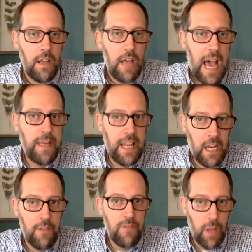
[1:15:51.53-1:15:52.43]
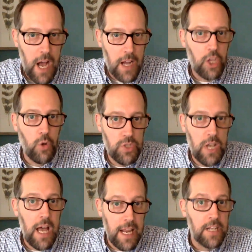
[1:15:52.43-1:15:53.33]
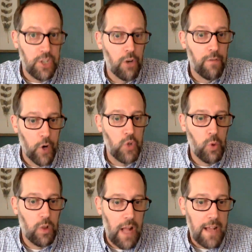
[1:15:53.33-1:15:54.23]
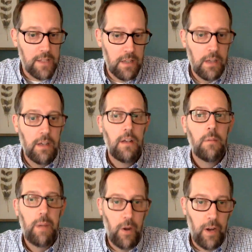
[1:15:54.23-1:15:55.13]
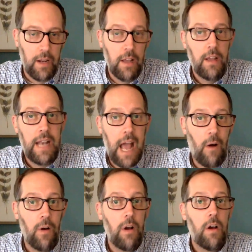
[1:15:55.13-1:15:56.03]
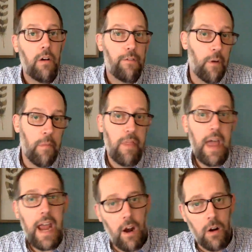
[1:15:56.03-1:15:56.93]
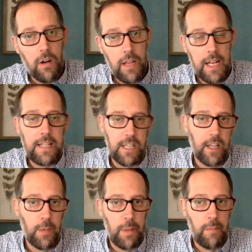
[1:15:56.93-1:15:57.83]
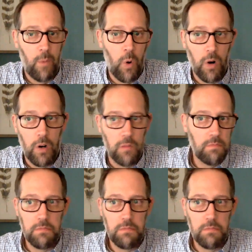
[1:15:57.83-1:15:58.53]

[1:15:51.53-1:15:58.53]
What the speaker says: at the beginning of the block, you sign into your virtual class, period. Now, from there, it gets a little bit more,